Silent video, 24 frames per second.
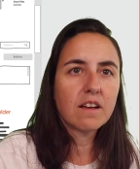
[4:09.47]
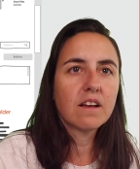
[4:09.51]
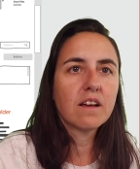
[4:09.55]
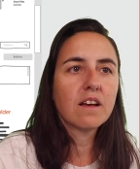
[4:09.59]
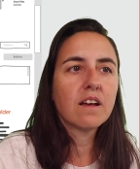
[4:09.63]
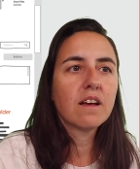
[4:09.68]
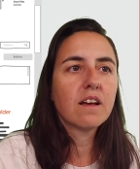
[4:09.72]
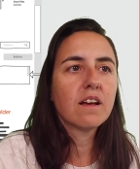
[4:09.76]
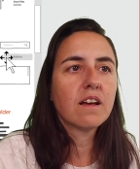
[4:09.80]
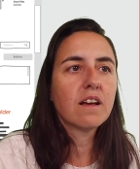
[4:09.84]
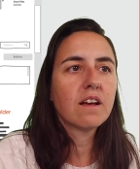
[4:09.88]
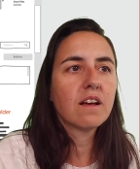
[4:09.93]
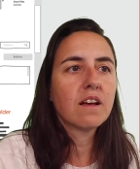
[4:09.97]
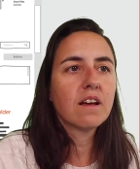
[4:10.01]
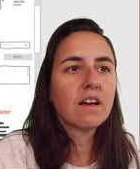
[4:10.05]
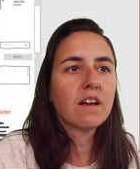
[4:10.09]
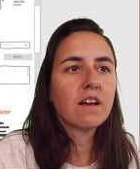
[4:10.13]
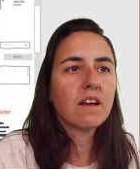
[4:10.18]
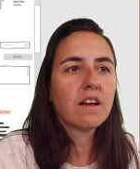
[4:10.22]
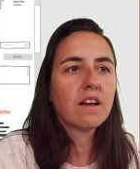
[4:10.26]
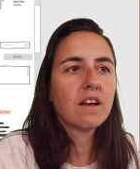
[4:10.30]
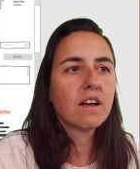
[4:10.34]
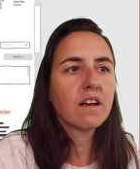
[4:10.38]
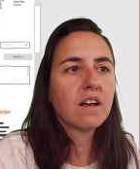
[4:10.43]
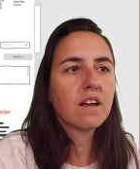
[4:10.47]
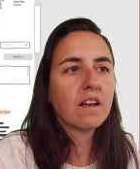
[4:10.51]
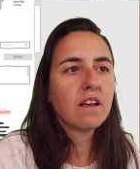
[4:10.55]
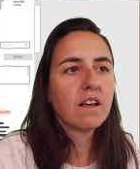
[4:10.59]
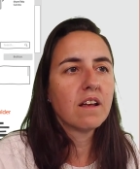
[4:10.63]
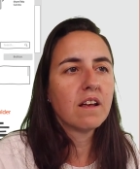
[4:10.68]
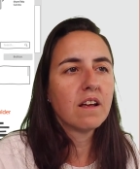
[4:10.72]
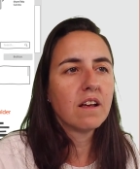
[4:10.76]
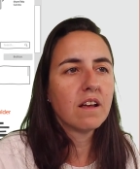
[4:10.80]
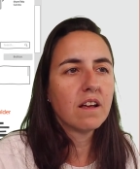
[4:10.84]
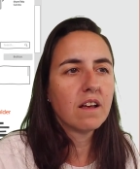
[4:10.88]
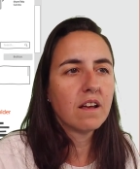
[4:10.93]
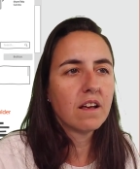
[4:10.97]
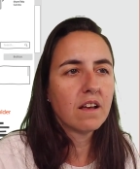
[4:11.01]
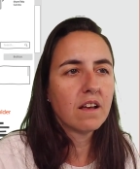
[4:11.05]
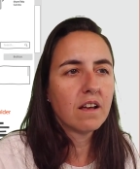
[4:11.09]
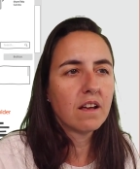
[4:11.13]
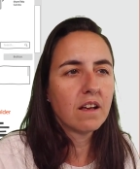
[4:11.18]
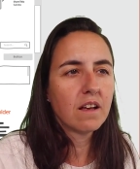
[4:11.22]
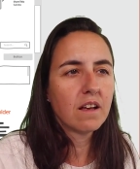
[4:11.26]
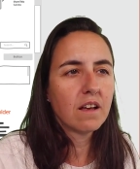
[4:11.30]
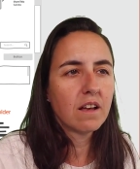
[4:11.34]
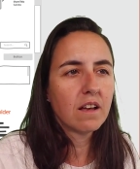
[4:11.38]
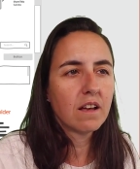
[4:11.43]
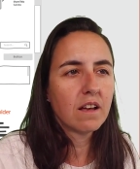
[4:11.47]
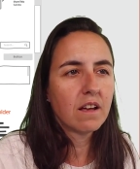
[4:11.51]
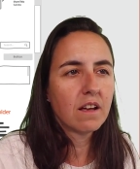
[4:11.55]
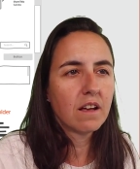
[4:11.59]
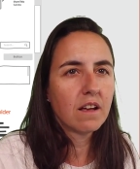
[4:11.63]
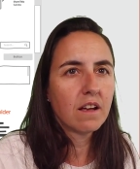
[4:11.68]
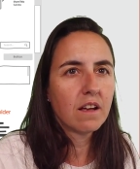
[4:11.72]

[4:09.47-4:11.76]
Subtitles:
Nobody speaks.